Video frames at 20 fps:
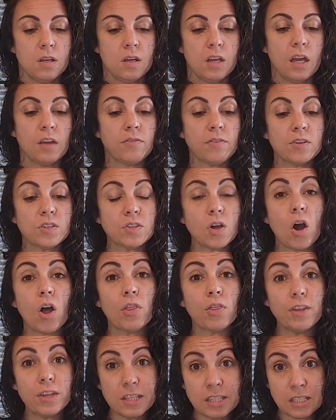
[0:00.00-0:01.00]
If you saw
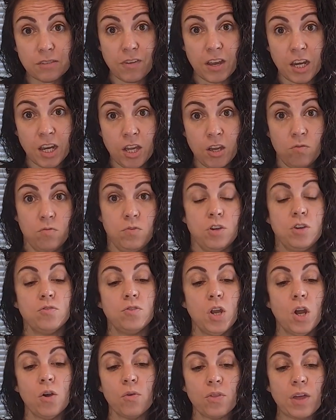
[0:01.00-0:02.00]
this video, you
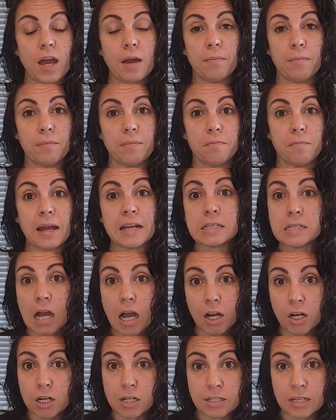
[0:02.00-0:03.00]
know that my
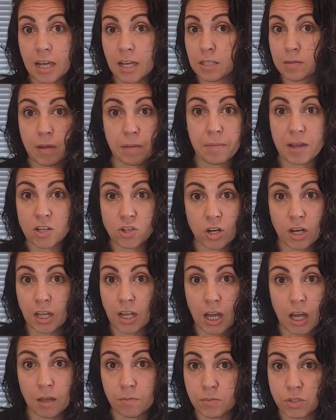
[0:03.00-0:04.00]
daughter takes my measuring
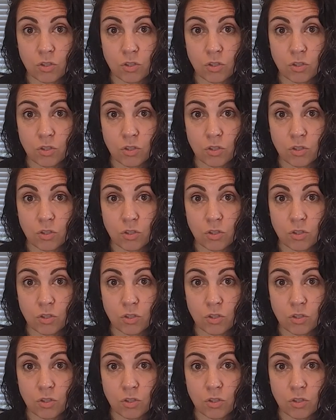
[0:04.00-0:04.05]
cup,